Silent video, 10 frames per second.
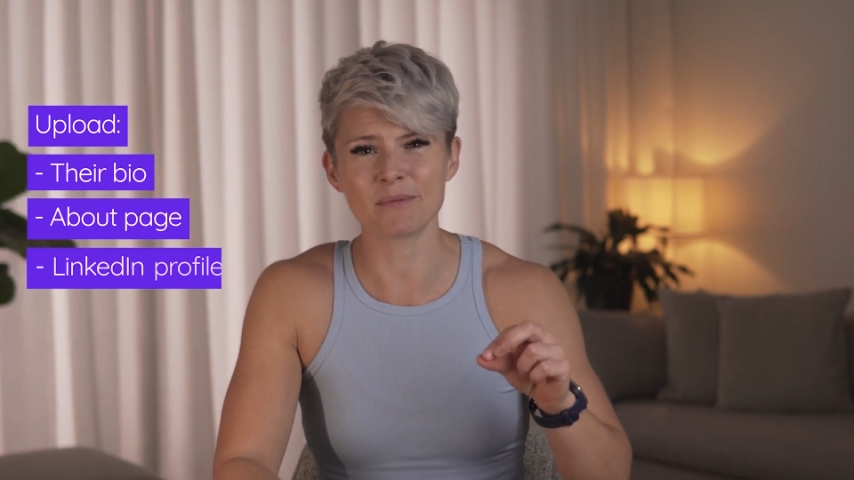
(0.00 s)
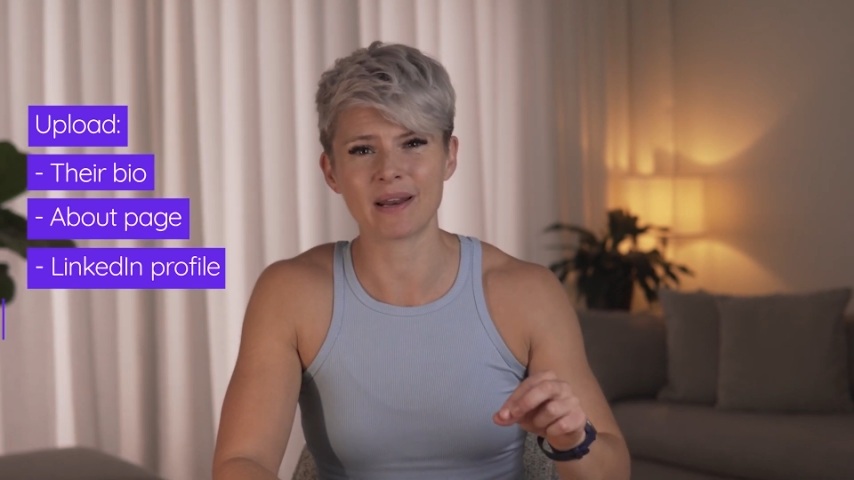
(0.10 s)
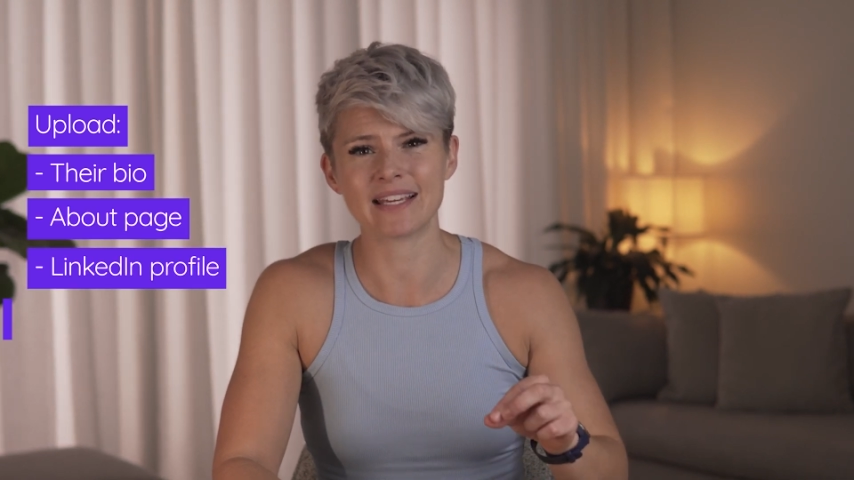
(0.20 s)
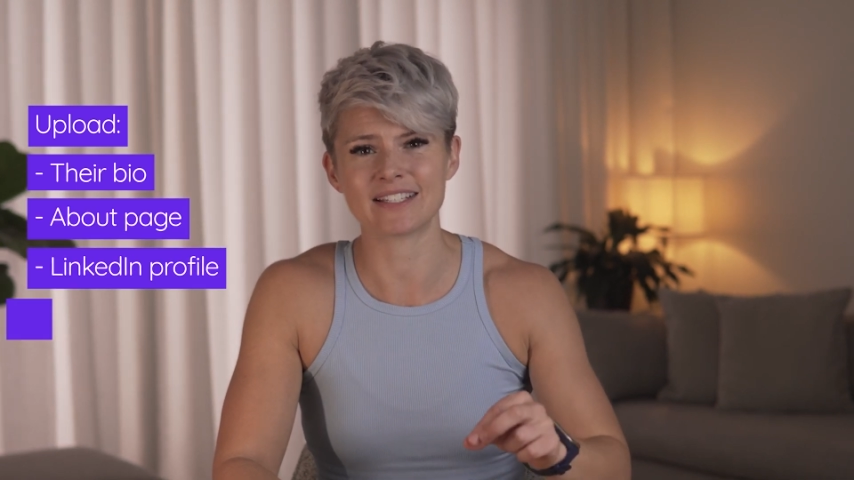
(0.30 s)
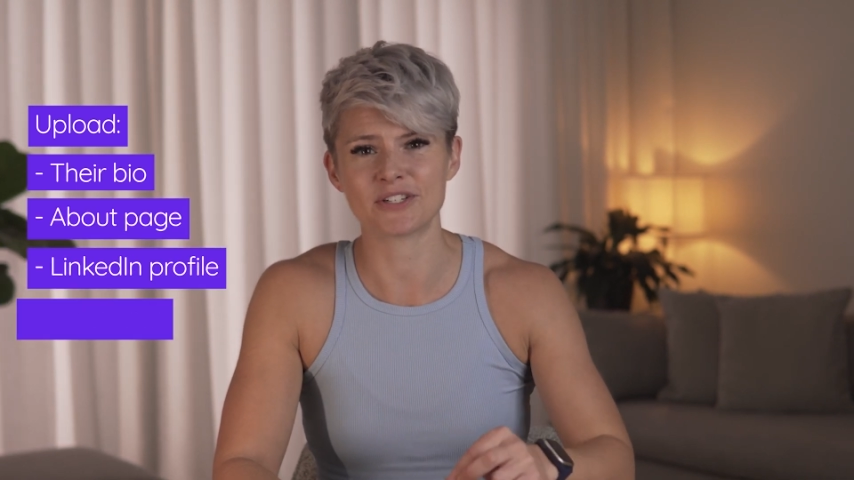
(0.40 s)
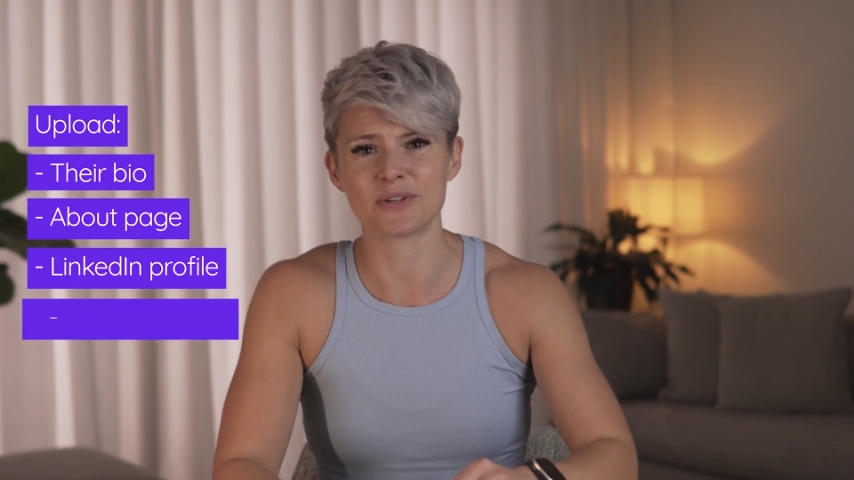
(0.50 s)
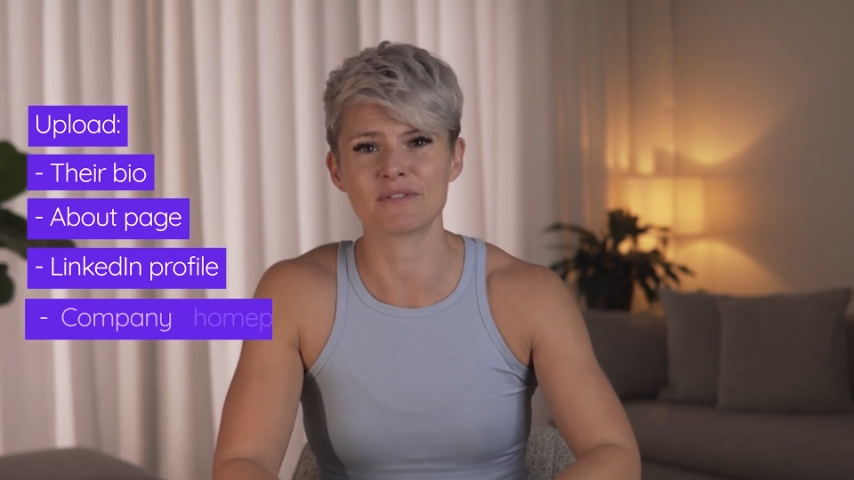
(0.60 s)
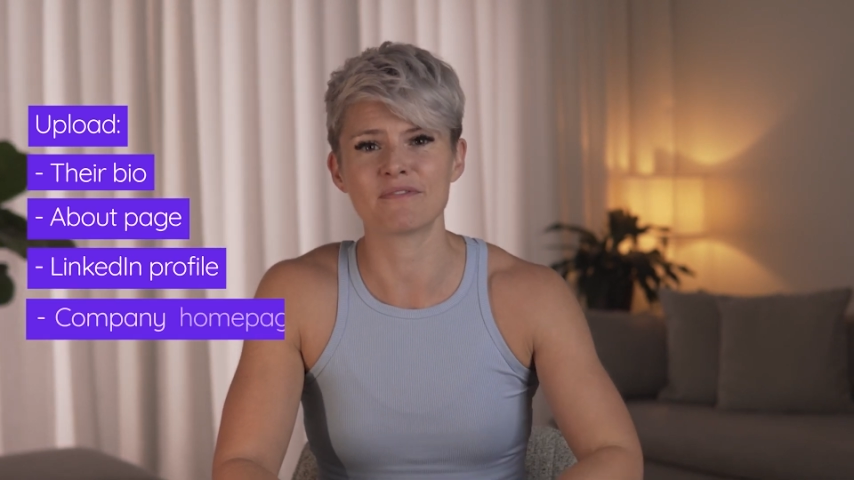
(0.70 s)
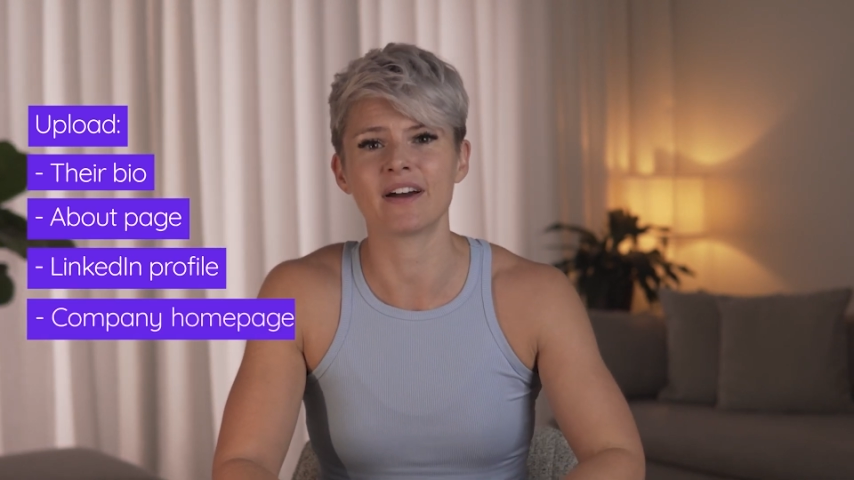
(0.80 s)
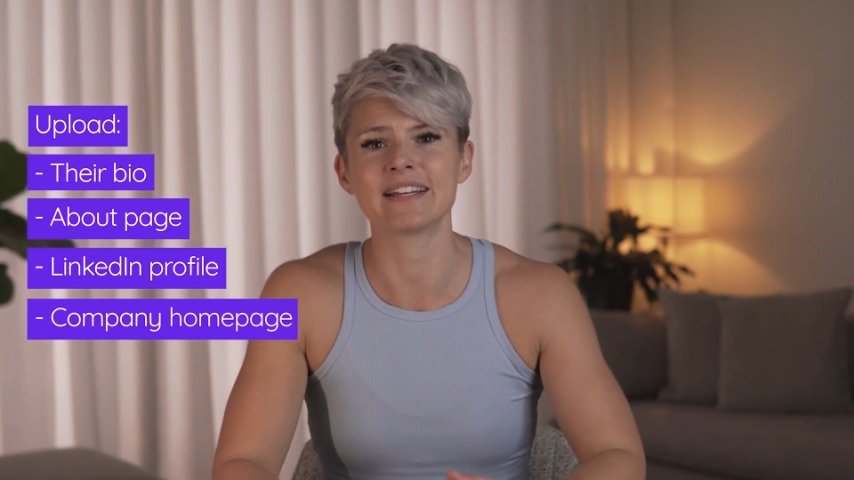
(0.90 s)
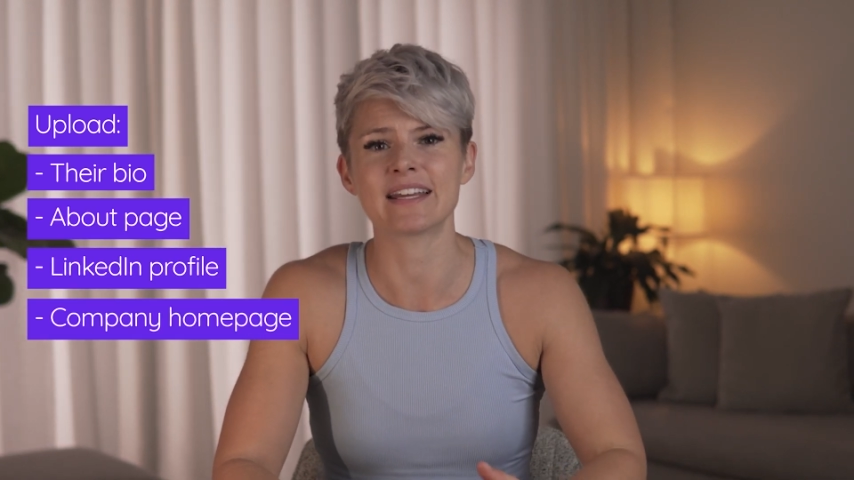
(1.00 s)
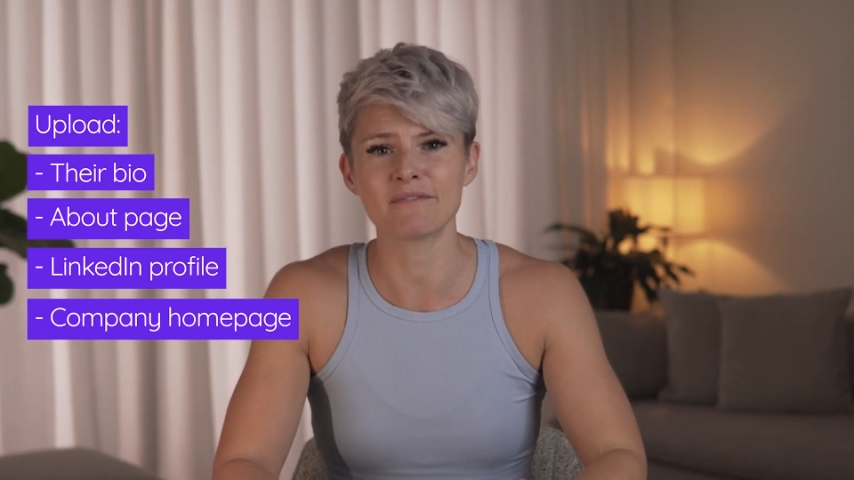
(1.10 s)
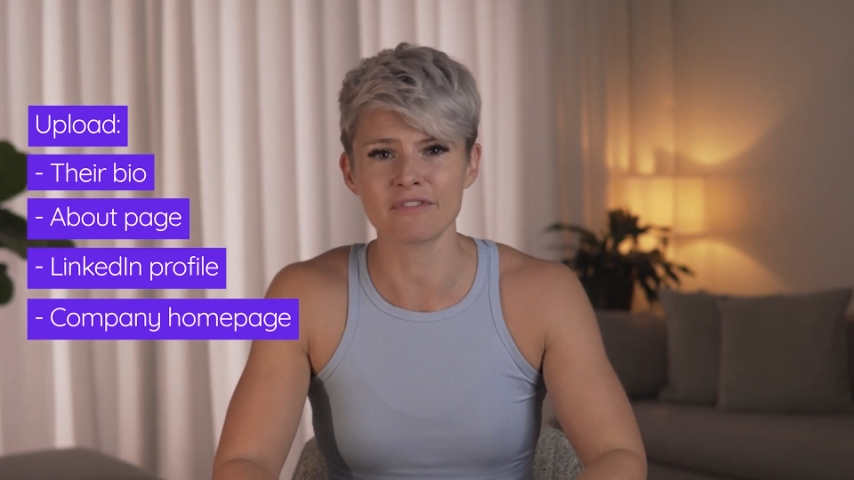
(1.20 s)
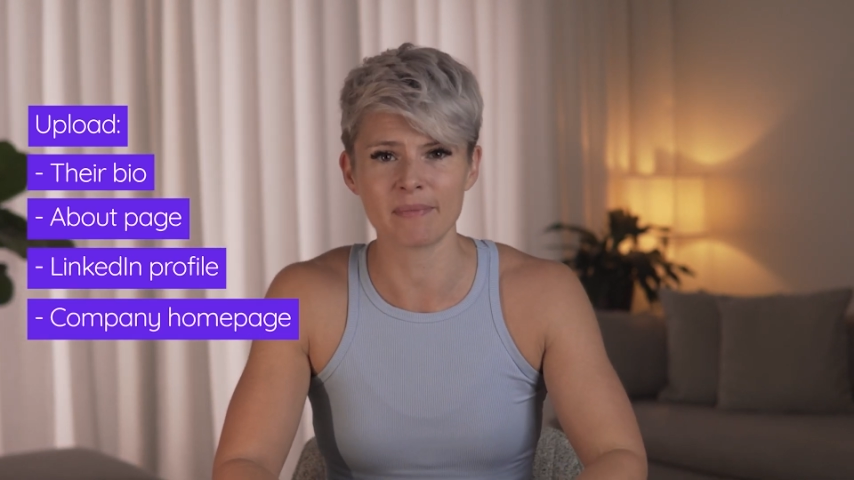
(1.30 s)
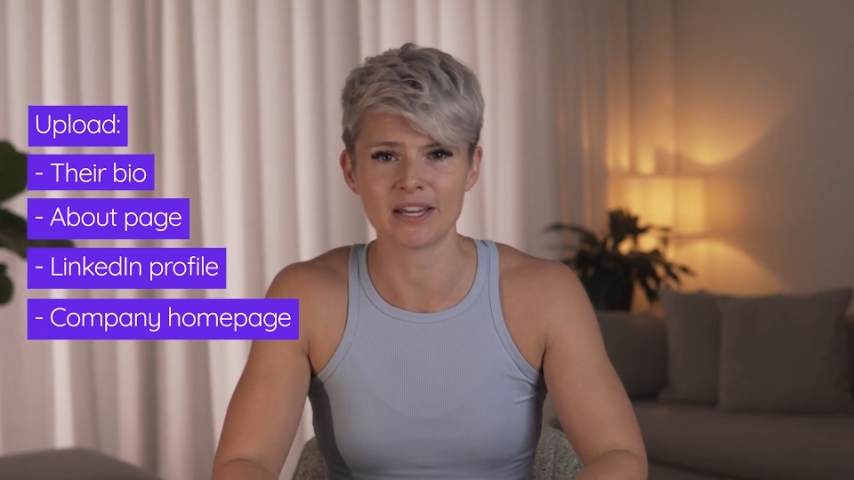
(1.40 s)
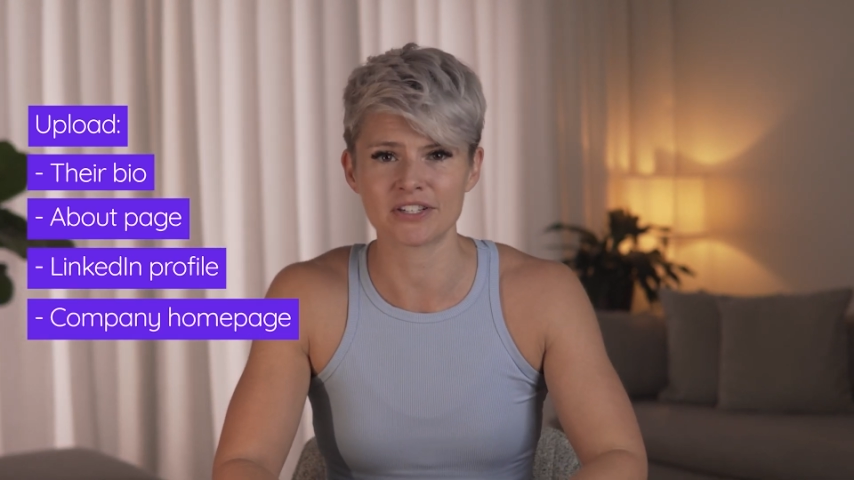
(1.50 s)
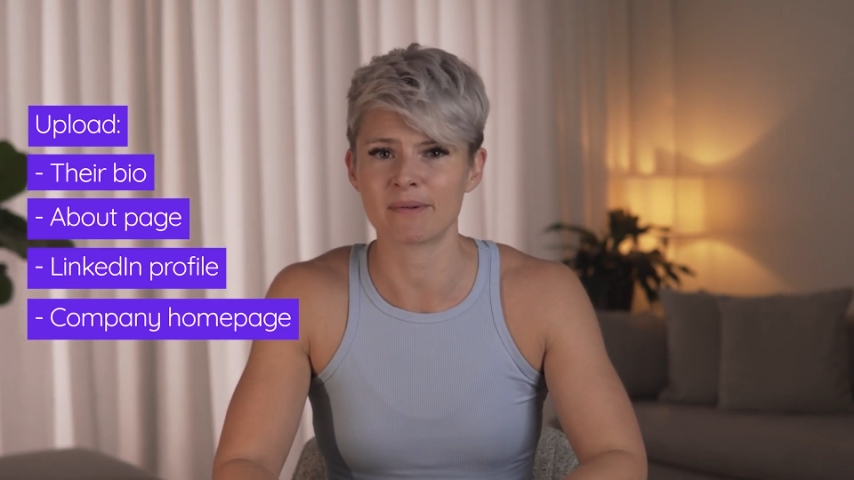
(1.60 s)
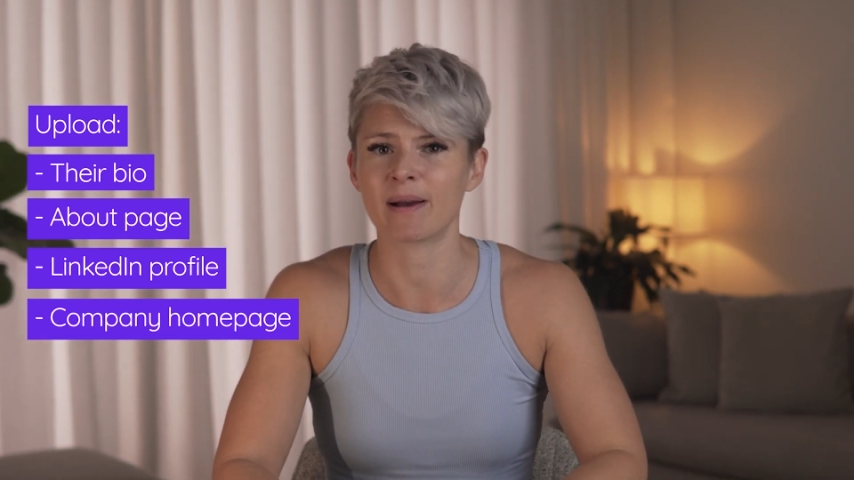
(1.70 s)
places you can find information